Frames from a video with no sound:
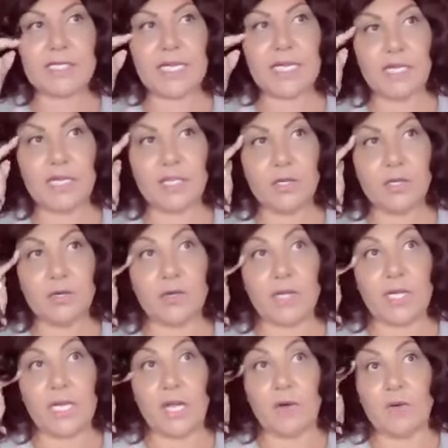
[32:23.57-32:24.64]
I'm not
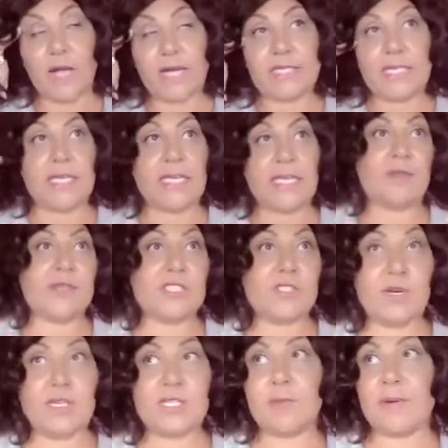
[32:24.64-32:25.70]
telling you, I sell
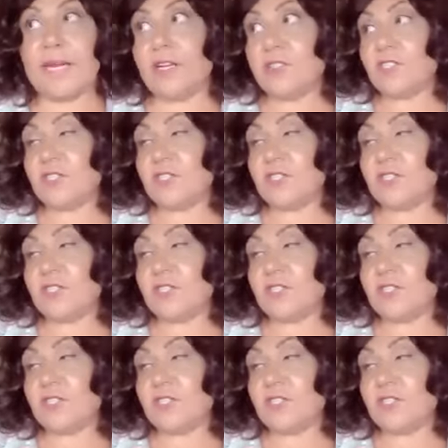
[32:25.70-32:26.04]
AM resorts,